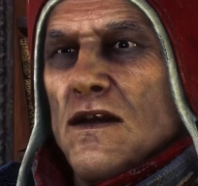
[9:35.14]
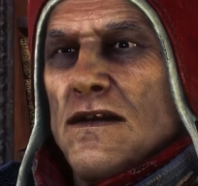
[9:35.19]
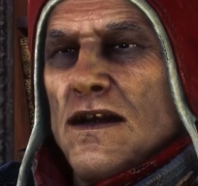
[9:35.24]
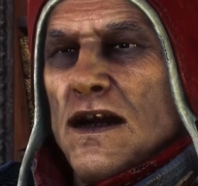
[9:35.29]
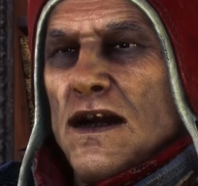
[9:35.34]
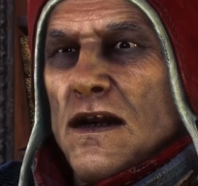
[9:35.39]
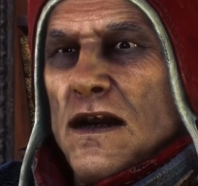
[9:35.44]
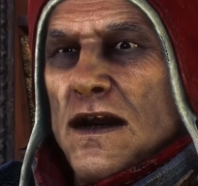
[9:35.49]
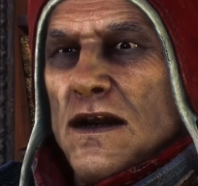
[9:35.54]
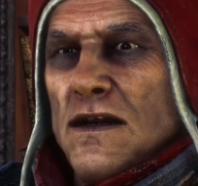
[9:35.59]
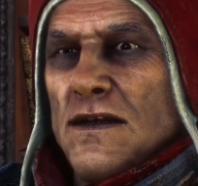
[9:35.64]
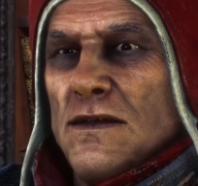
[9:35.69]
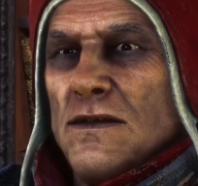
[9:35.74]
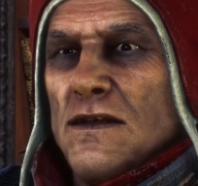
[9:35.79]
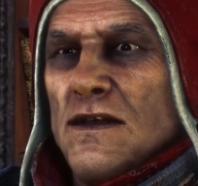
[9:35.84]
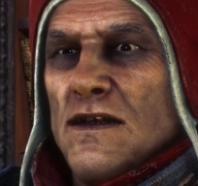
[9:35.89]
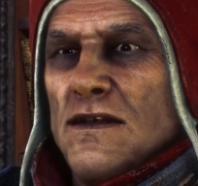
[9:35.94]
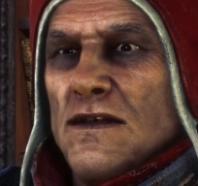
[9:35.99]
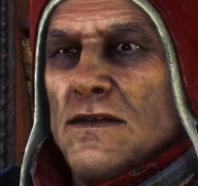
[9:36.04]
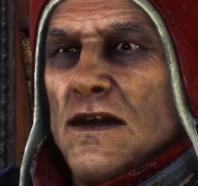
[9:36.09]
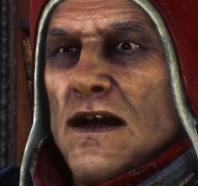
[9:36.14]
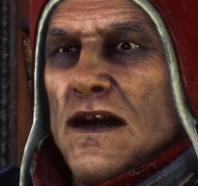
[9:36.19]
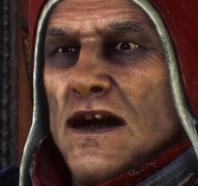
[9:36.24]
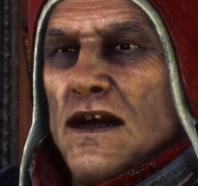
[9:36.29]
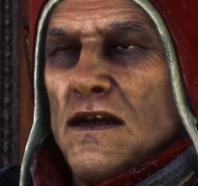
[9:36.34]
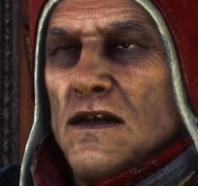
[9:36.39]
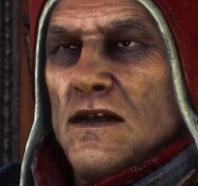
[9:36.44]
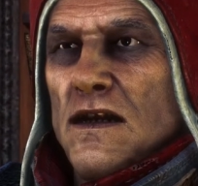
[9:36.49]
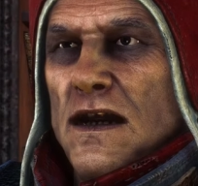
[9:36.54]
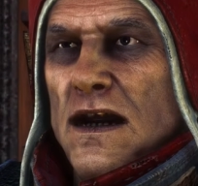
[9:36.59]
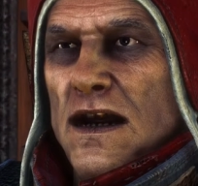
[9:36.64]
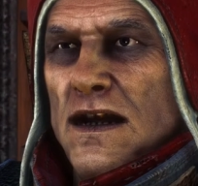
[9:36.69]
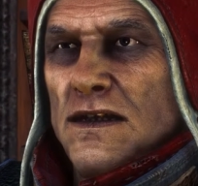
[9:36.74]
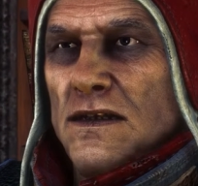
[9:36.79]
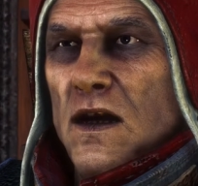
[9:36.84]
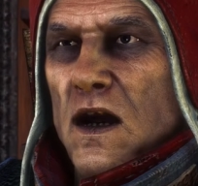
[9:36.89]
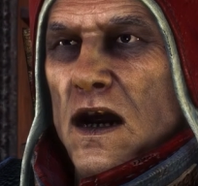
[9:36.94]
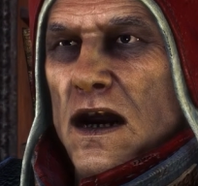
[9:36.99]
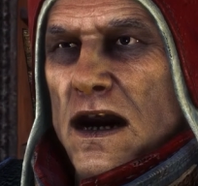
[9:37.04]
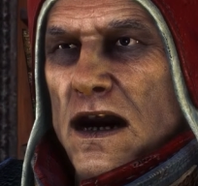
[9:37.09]
Ordinarily, the curse cannot
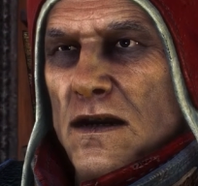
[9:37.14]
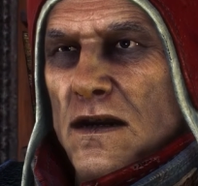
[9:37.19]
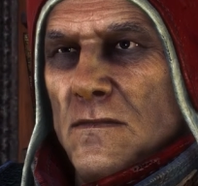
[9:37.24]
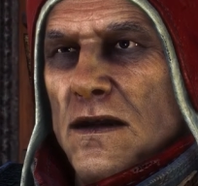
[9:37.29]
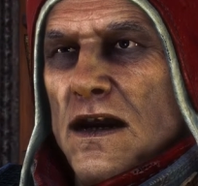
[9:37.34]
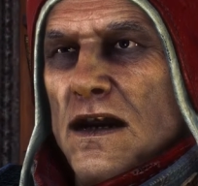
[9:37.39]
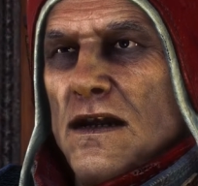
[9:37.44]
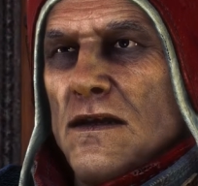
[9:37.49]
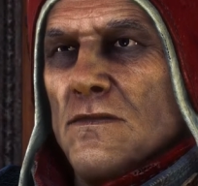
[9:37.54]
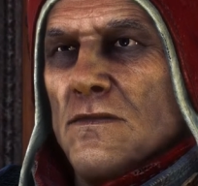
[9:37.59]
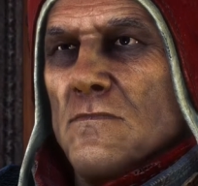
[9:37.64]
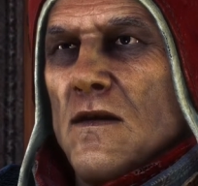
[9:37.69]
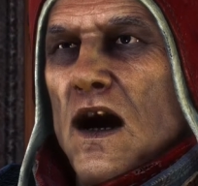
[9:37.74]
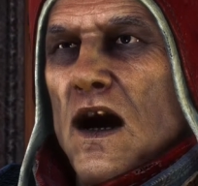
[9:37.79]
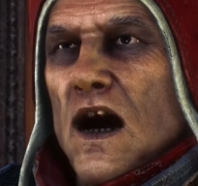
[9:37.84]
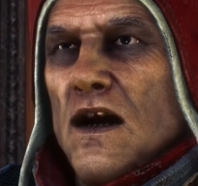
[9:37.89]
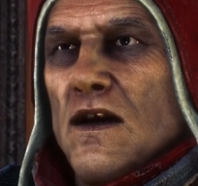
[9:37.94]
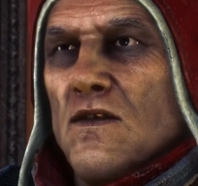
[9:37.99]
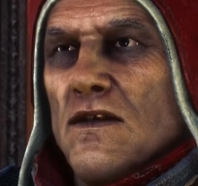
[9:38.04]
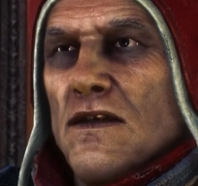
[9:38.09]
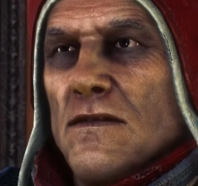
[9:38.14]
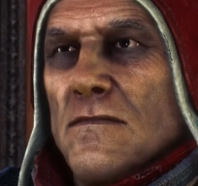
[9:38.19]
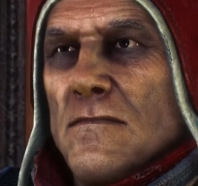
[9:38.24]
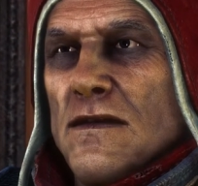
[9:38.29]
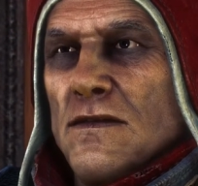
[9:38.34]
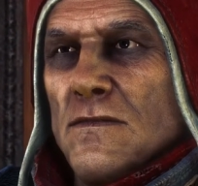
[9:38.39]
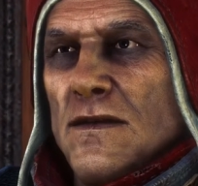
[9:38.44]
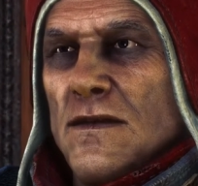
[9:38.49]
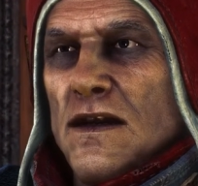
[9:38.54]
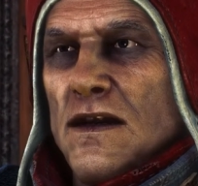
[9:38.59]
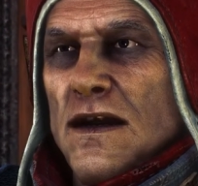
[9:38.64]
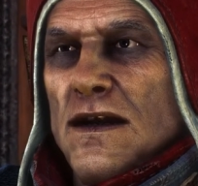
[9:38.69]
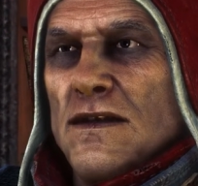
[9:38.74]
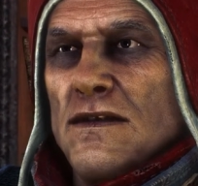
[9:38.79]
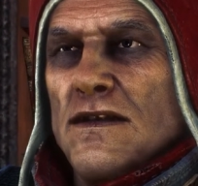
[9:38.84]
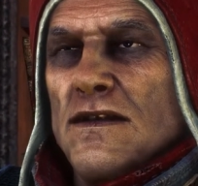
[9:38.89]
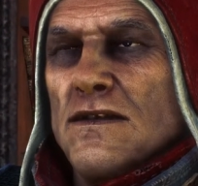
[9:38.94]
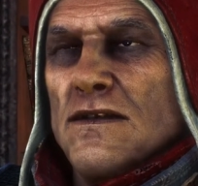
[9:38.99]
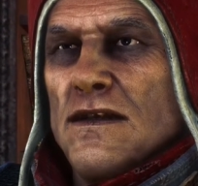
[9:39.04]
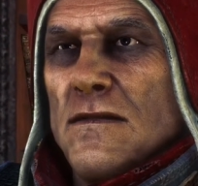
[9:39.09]
utilize all the built-up power, which must be
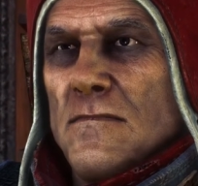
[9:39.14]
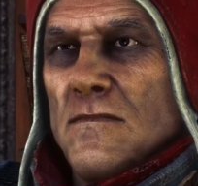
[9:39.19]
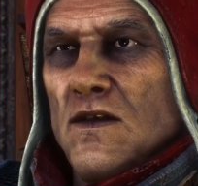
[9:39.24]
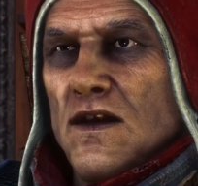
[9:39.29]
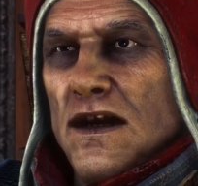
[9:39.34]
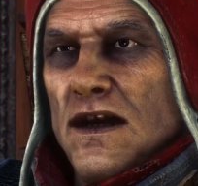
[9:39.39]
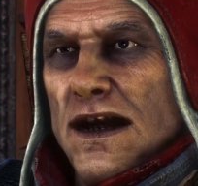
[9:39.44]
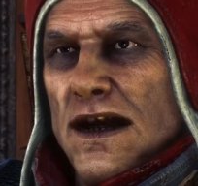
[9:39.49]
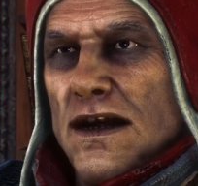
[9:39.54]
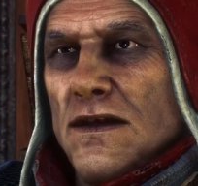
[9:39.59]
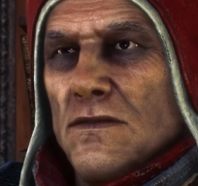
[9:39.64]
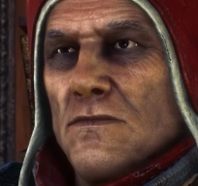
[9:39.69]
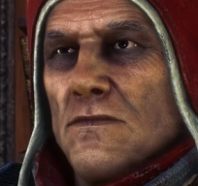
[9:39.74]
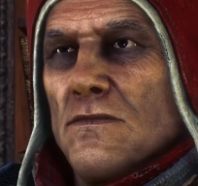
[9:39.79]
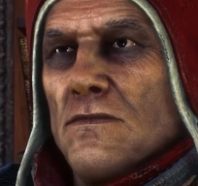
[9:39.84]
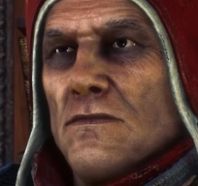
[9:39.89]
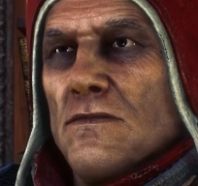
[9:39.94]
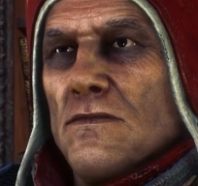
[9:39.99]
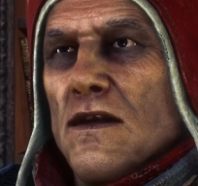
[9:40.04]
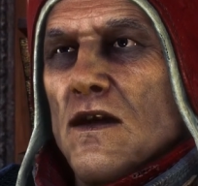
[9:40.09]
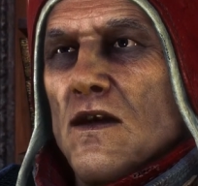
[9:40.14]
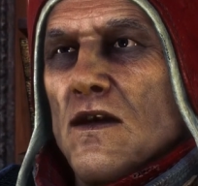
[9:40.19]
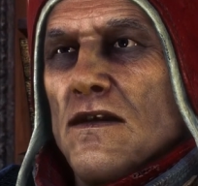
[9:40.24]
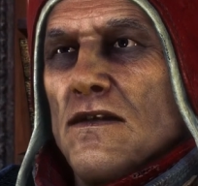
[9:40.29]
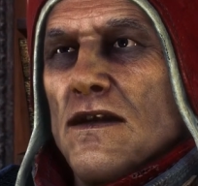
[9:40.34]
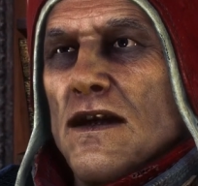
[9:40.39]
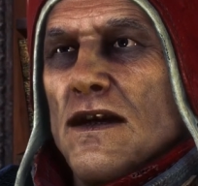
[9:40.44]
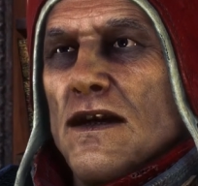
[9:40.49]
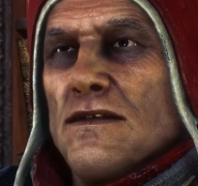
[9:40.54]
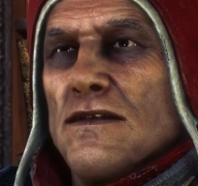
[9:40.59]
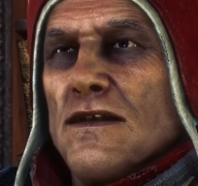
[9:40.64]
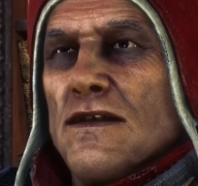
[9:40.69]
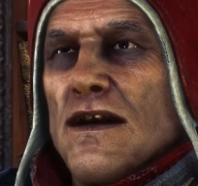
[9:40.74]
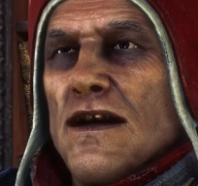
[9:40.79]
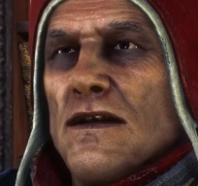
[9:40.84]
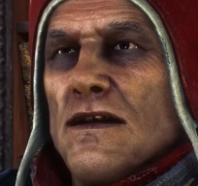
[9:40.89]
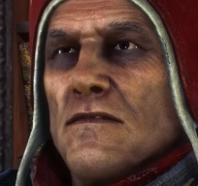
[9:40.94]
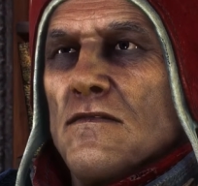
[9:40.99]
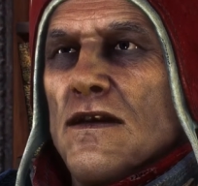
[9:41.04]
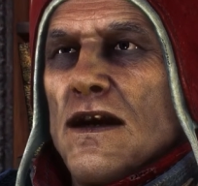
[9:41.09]
released in some way, so one gets
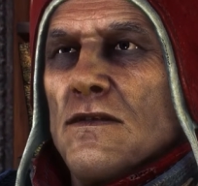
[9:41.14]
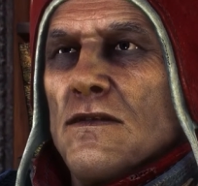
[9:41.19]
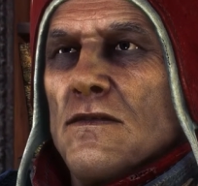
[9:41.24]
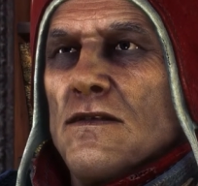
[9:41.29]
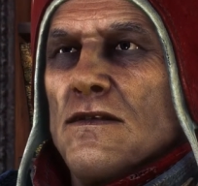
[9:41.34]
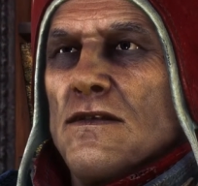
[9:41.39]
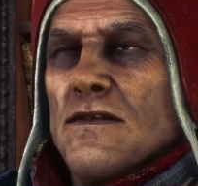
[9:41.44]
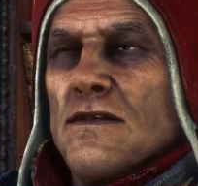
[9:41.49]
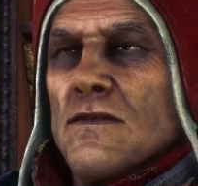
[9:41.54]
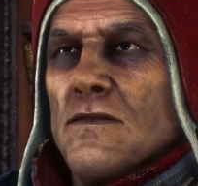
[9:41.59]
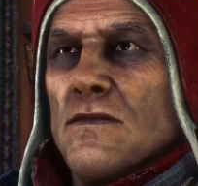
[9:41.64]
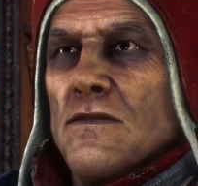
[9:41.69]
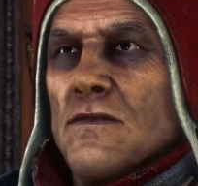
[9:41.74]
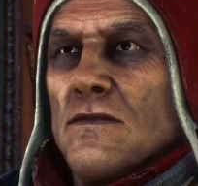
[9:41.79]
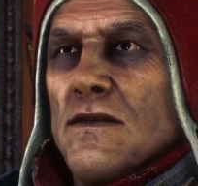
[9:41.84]
side effects,